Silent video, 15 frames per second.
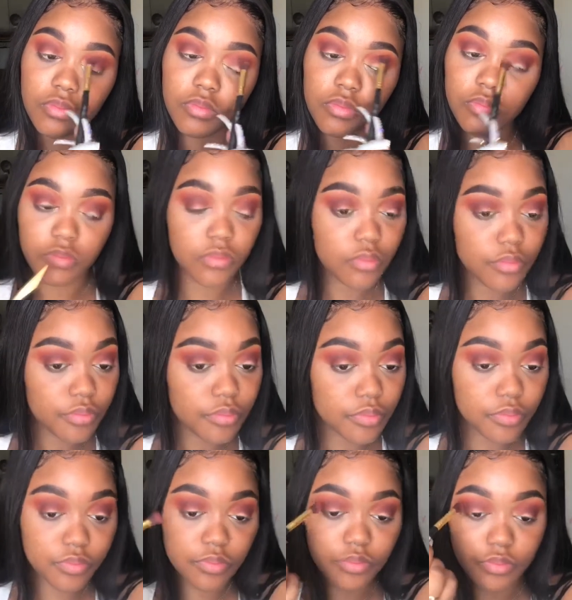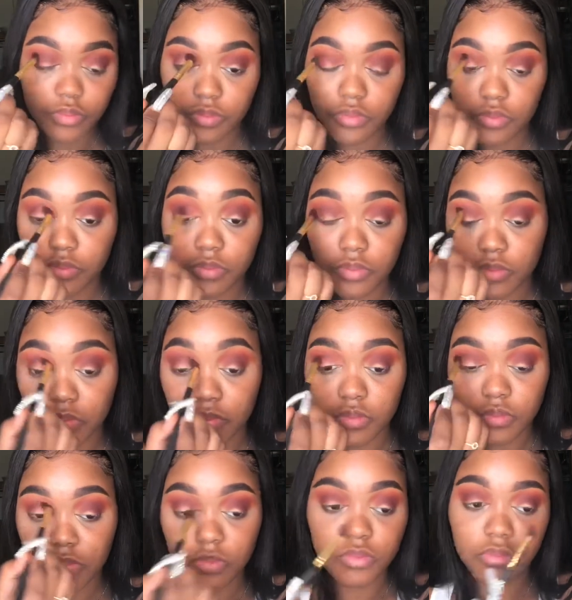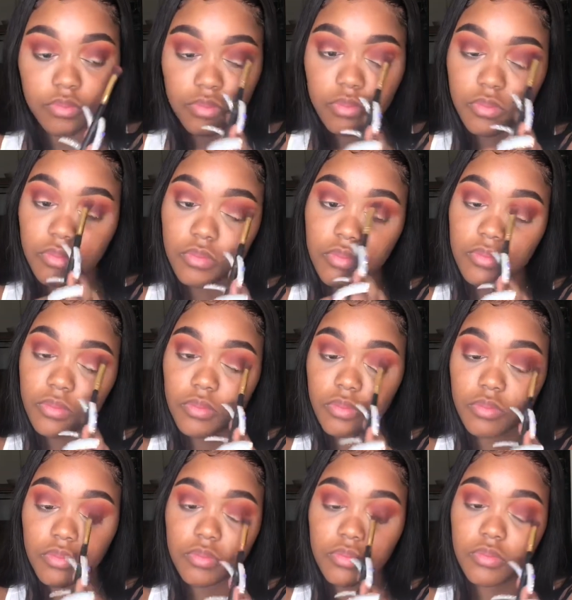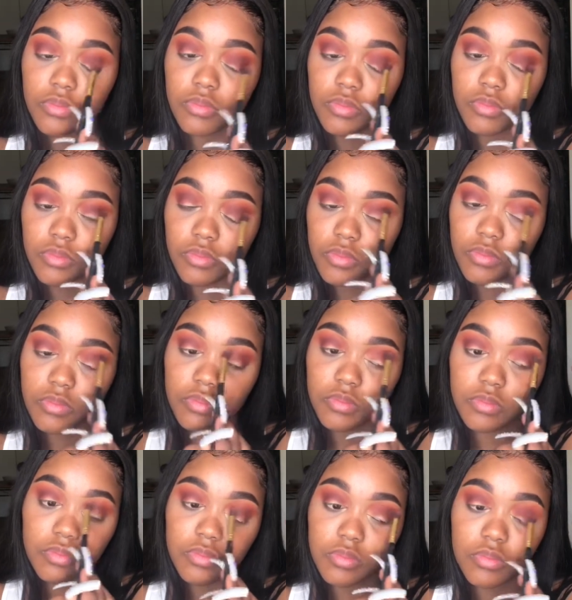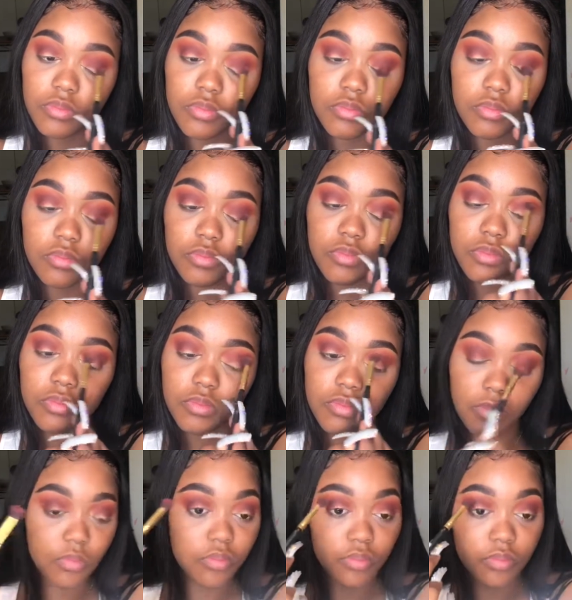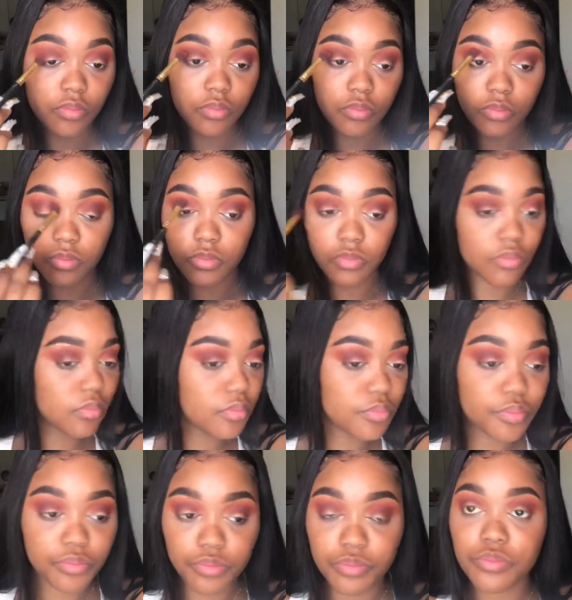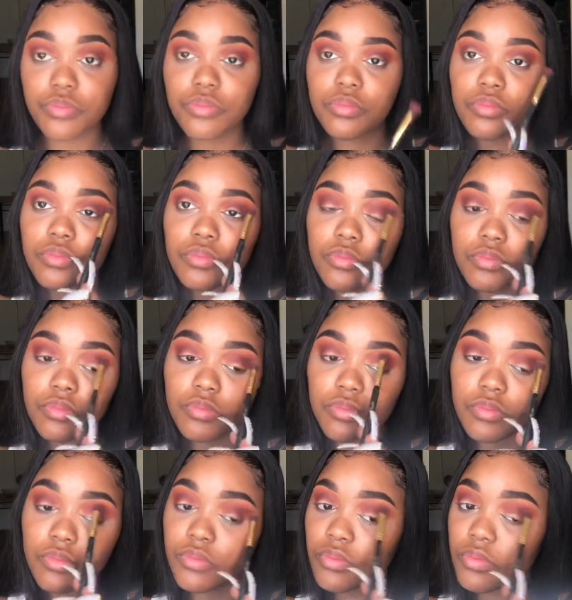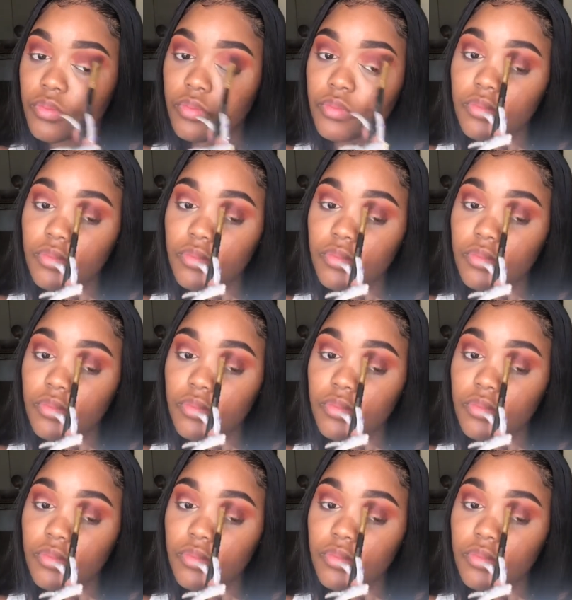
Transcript: (silence)